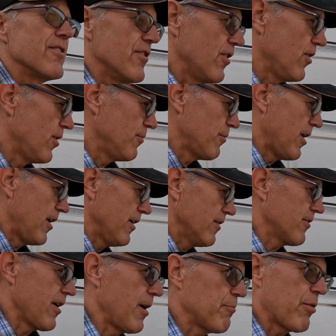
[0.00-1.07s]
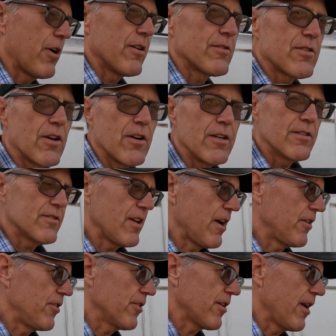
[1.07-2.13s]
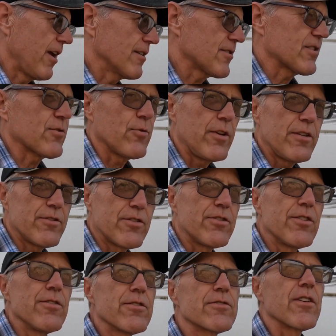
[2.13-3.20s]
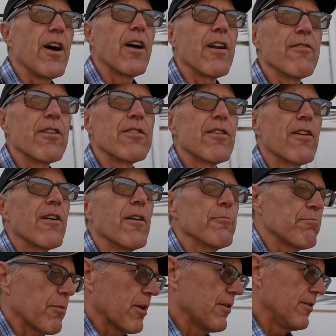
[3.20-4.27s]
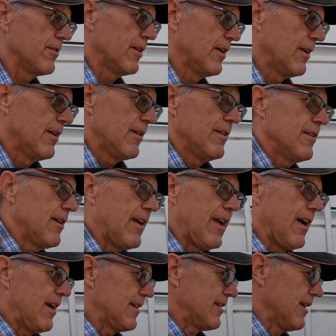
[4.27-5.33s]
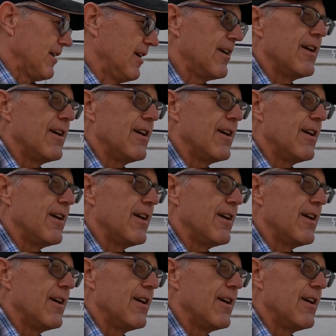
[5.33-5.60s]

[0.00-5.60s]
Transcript: You know, my grandparents always said you can't squeeze juice out of a turnip, and